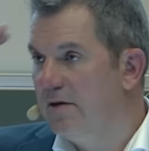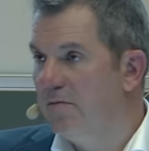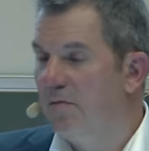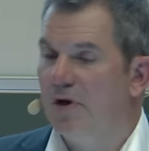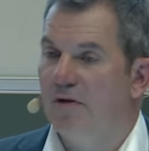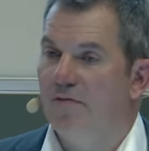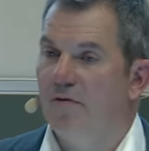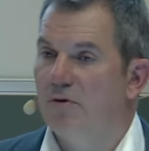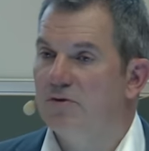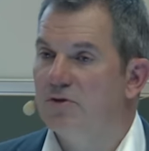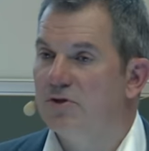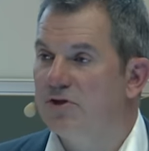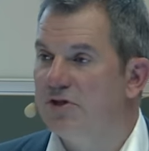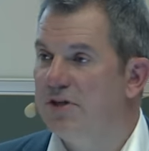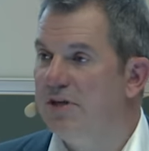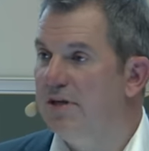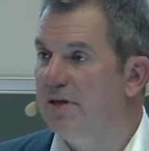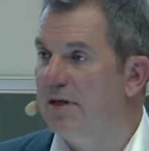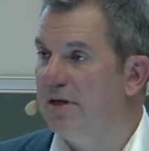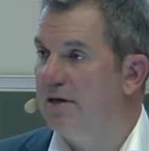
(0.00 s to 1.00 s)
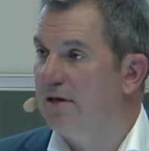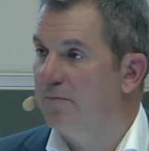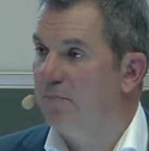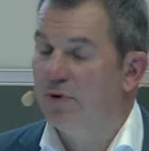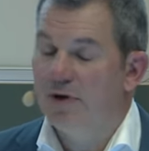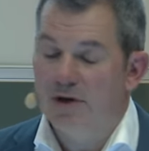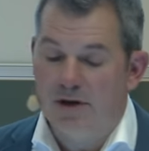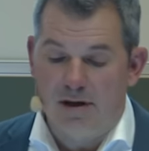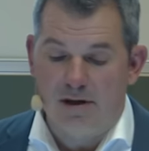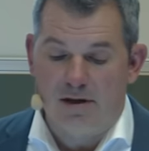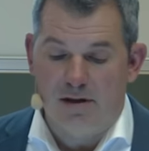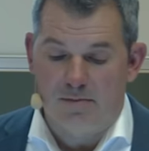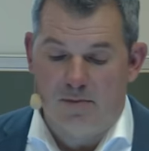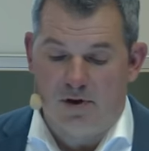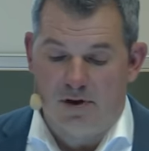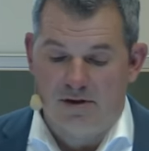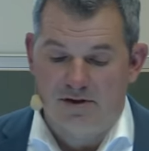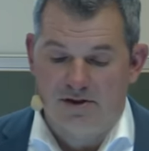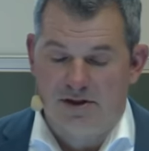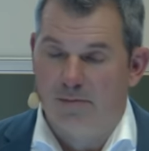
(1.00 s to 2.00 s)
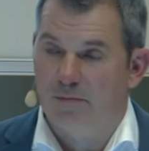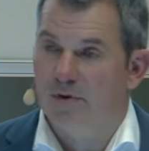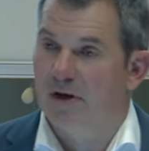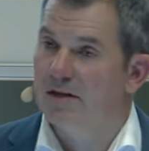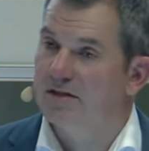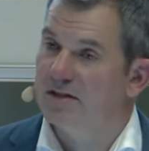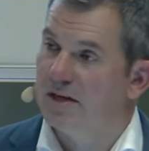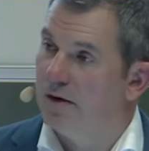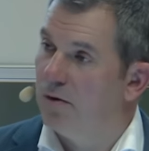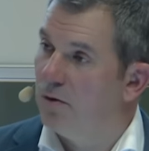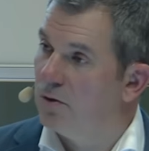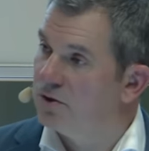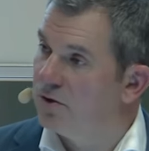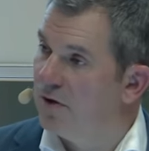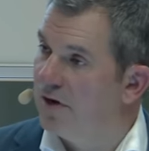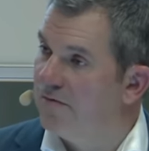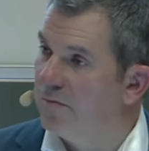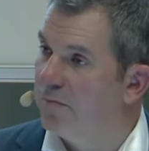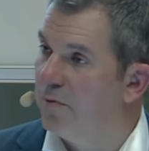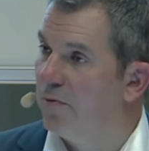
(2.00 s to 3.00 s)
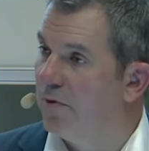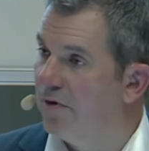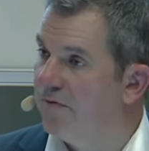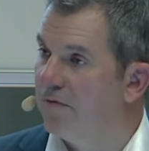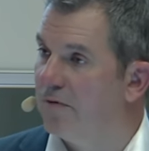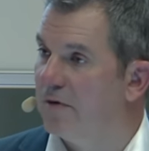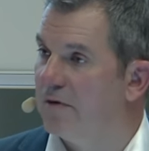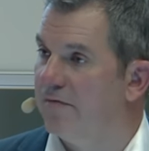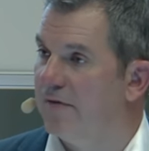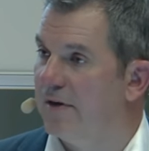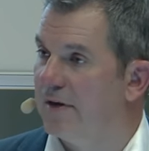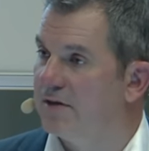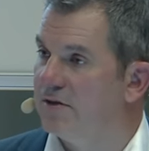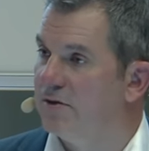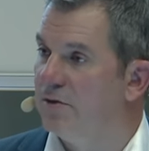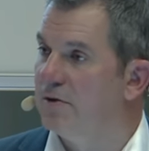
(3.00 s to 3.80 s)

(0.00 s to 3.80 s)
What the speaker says: We have also seen in the preclinical models that we also have a peripheral effect.